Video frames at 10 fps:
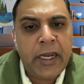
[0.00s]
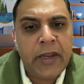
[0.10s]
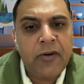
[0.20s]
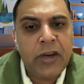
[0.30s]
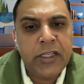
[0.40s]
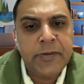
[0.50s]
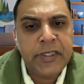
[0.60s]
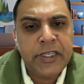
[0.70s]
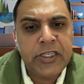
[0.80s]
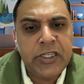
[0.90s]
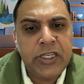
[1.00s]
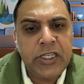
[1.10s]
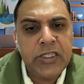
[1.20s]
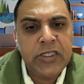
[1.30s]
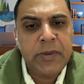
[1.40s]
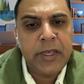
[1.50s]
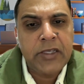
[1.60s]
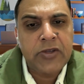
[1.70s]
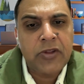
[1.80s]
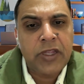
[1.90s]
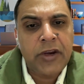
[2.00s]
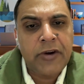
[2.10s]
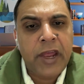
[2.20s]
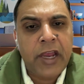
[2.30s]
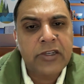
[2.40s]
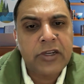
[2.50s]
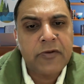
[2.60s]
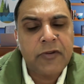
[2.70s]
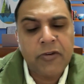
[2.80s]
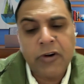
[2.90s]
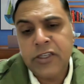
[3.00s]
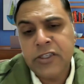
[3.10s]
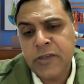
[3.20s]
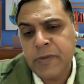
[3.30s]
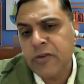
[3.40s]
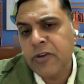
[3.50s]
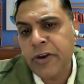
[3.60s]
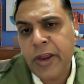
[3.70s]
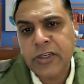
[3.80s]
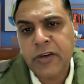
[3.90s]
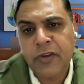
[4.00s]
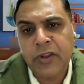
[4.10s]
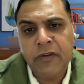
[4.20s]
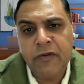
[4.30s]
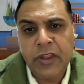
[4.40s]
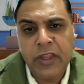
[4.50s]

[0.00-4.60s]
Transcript: active or expressing genes based on the interaction, virulence genes based on the interaction with